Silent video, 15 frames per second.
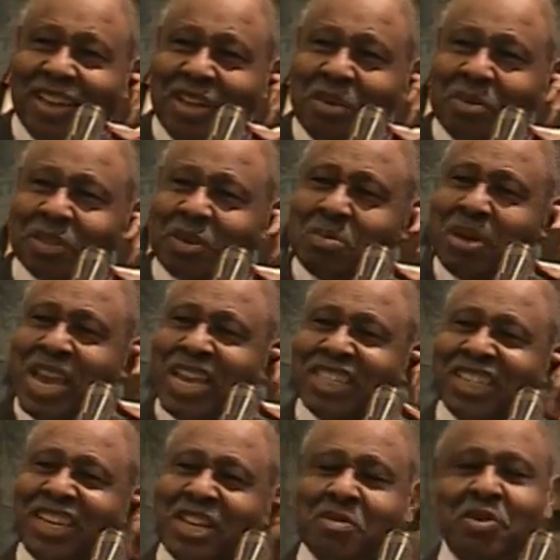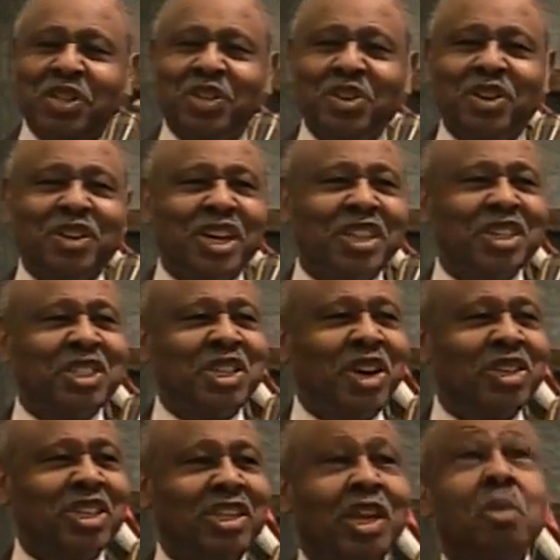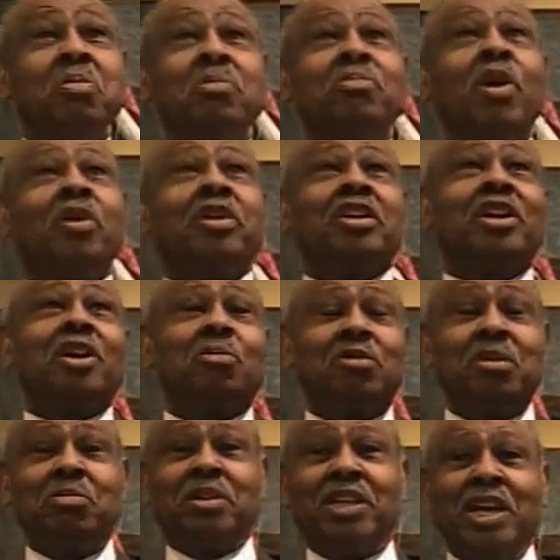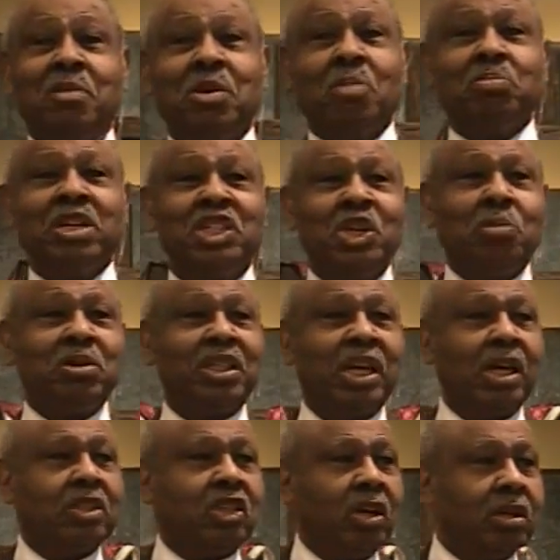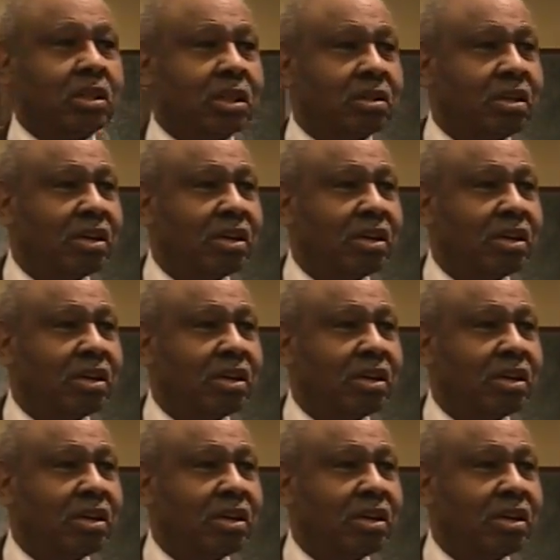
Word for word: he was amazed and he went to another church and they promoted him. He became the bishop in their church.